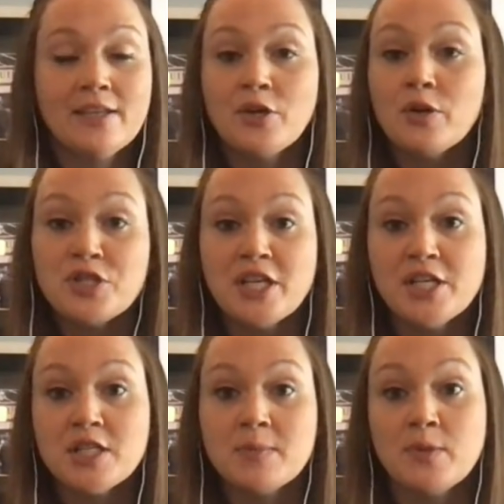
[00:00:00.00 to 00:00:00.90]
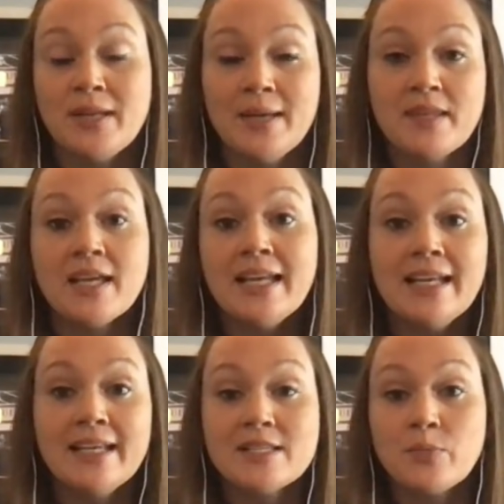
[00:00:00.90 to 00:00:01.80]
negotiations between him and the
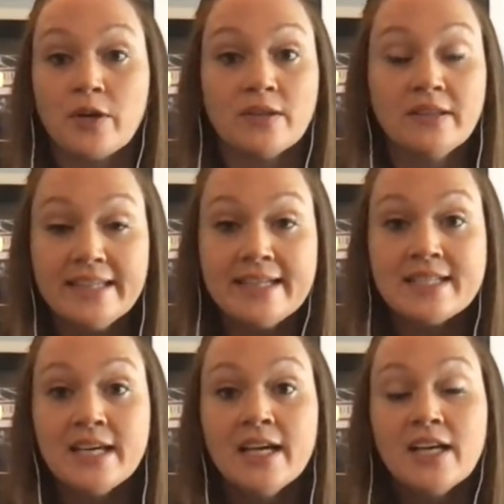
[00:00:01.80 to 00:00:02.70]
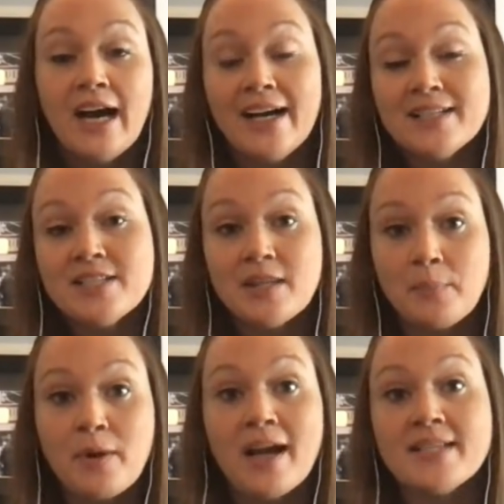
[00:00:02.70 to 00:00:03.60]
Canadians were leaked to the
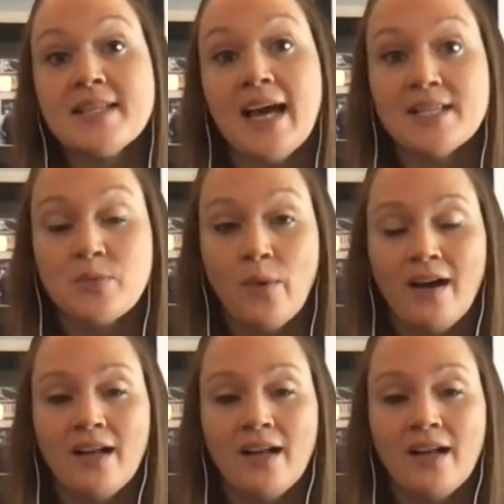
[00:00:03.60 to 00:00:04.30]
press as well.